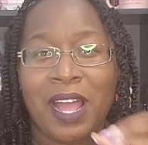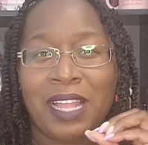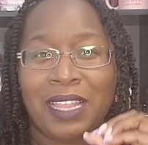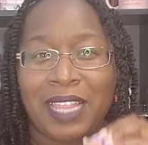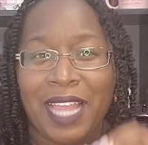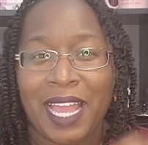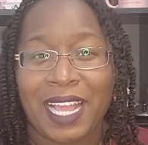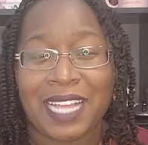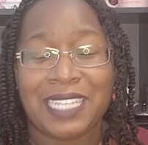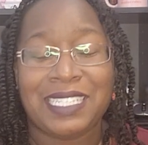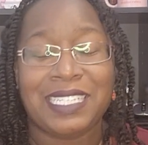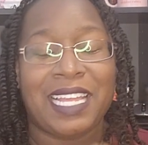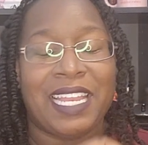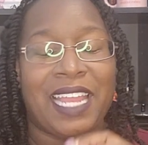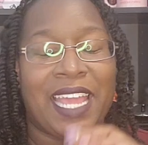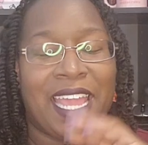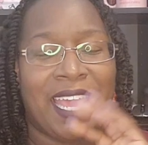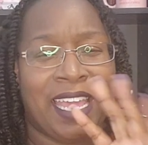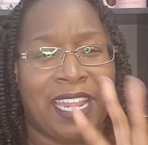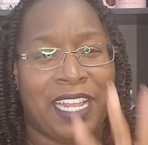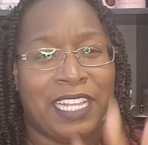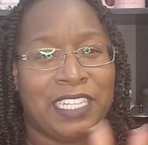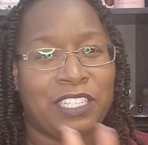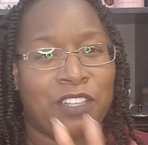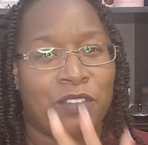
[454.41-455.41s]
Like I said,
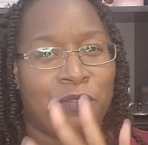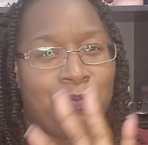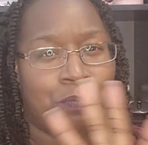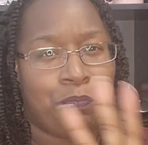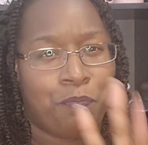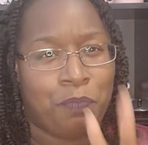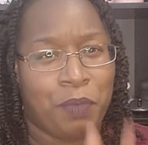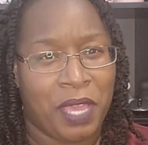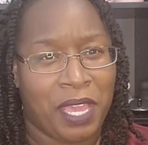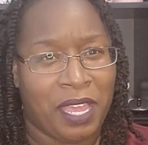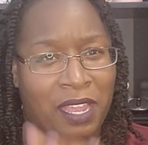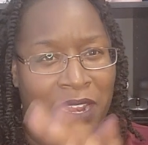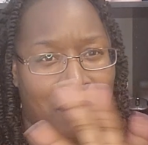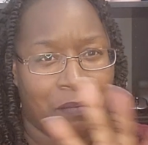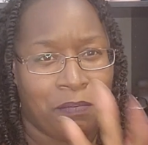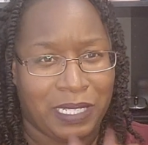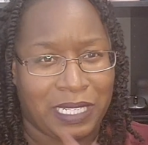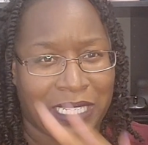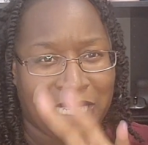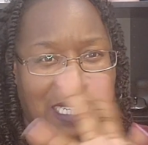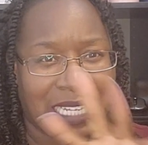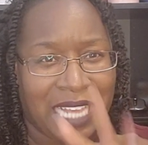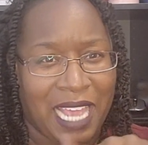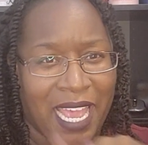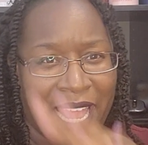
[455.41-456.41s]
it is a bit
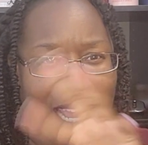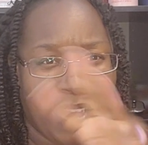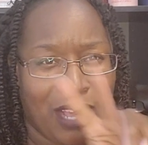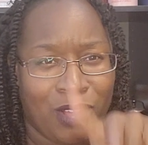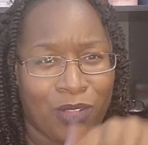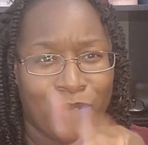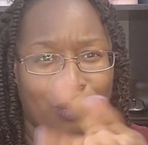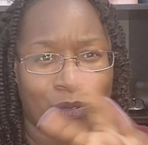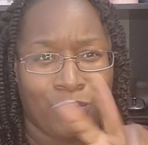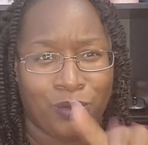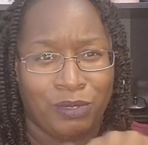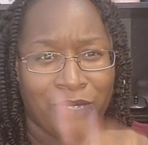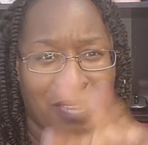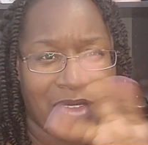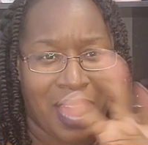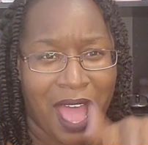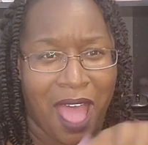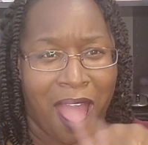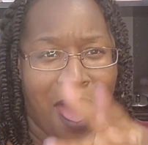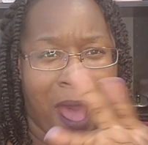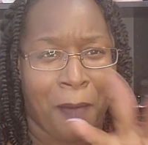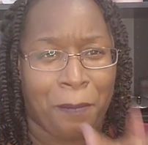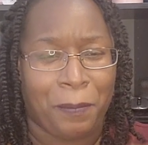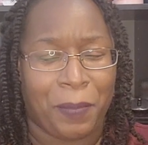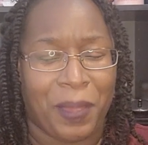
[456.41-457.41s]
tangled
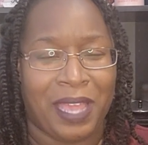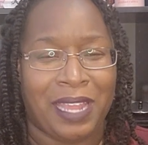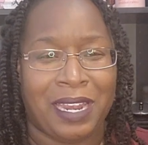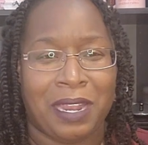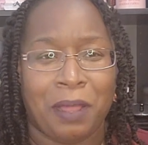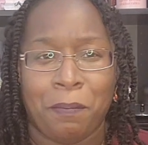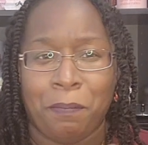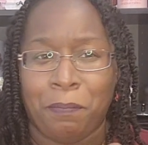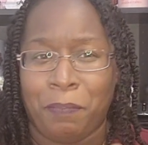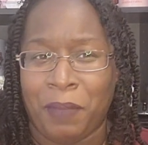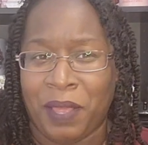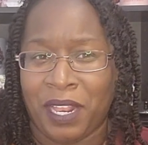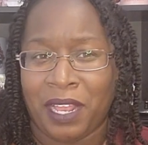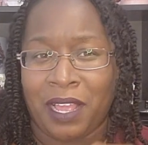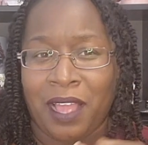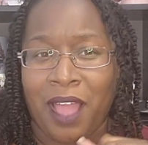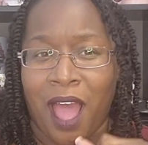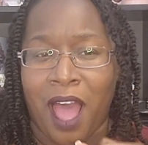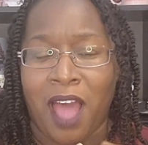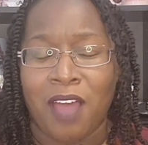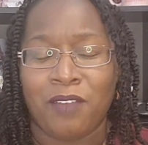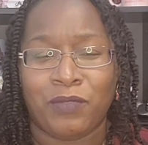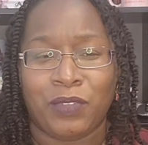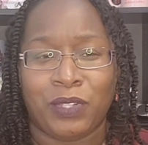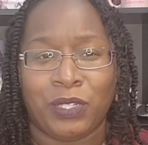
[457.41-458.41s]
up and a bit
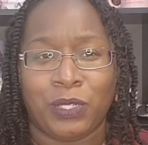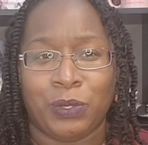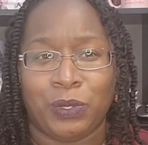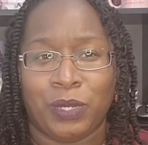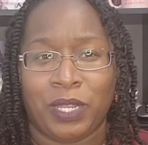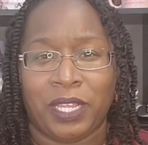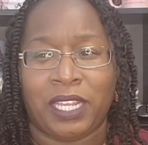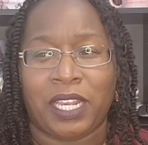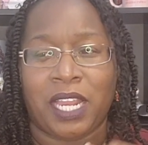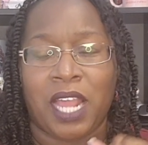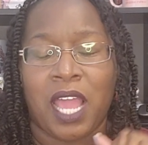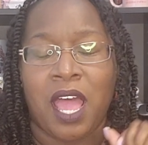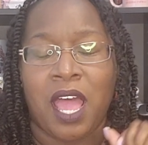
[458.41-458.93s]
convoluted